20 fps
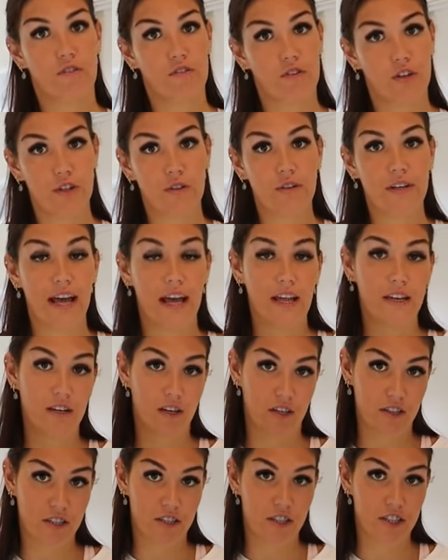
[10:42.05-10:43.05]
fruit and
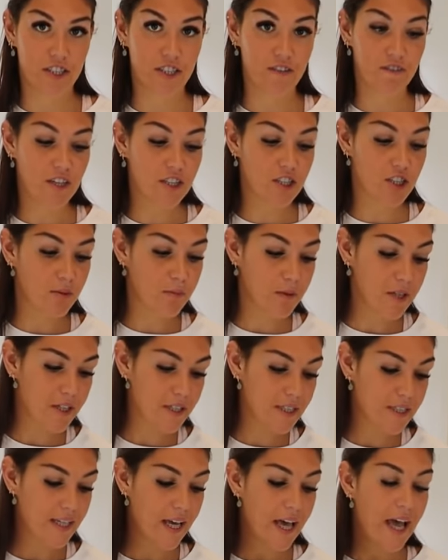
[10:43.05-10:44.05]
non-starchy
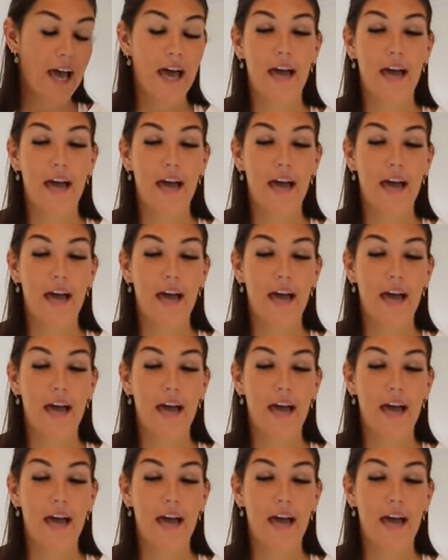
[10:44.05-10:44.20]
vegetables.